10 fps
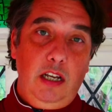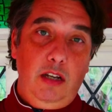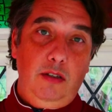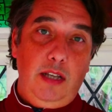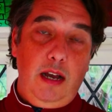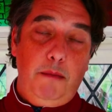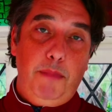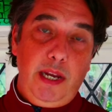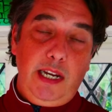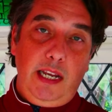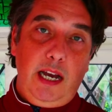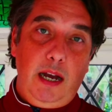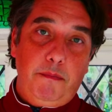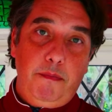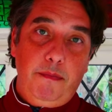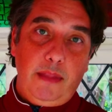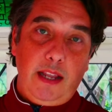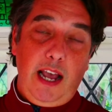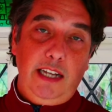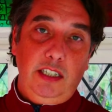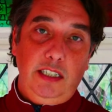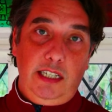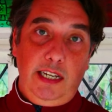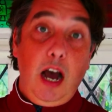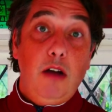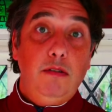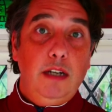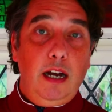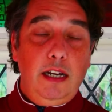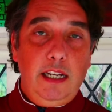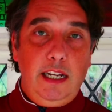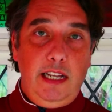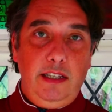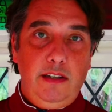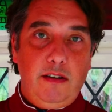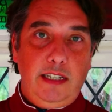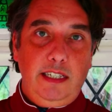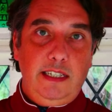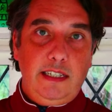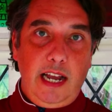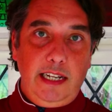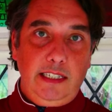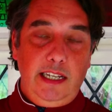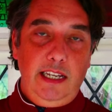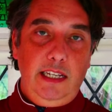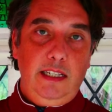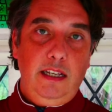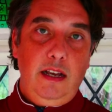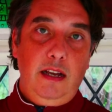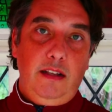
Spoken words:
who's a media agency owner in the United States, he's